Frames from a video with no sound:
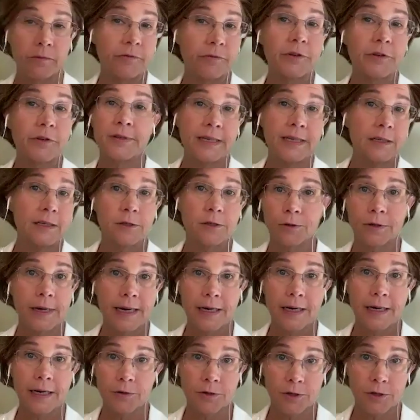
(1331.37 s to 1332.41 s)
15
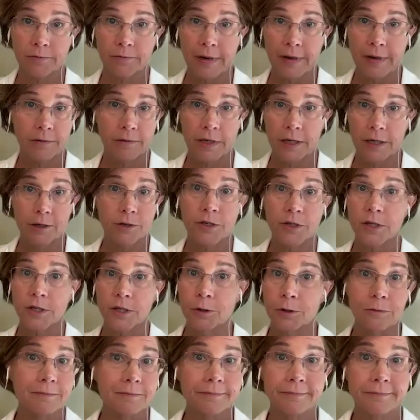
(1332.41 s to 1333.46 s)
tornadoes around here,
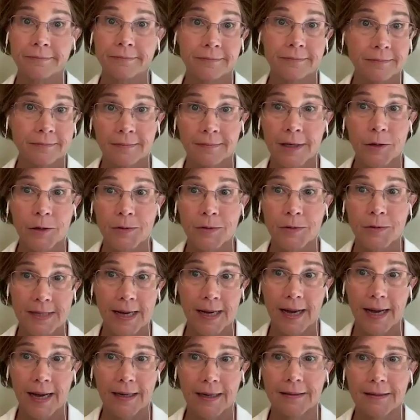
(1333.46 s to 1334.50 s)
so there was
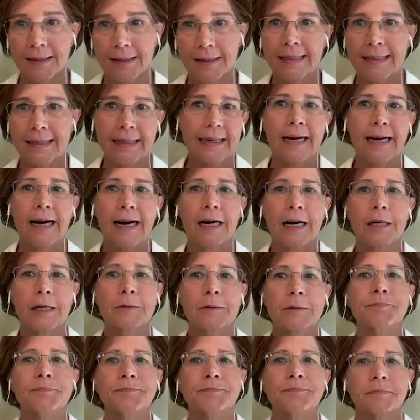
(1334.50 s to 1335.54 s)
that.
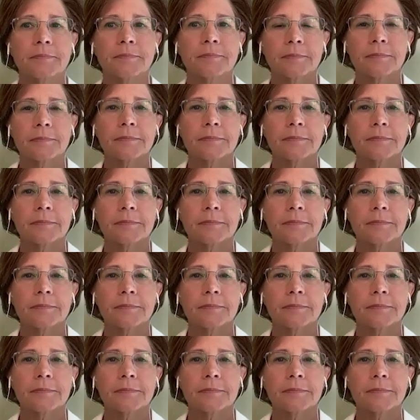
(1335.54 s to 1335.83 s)
But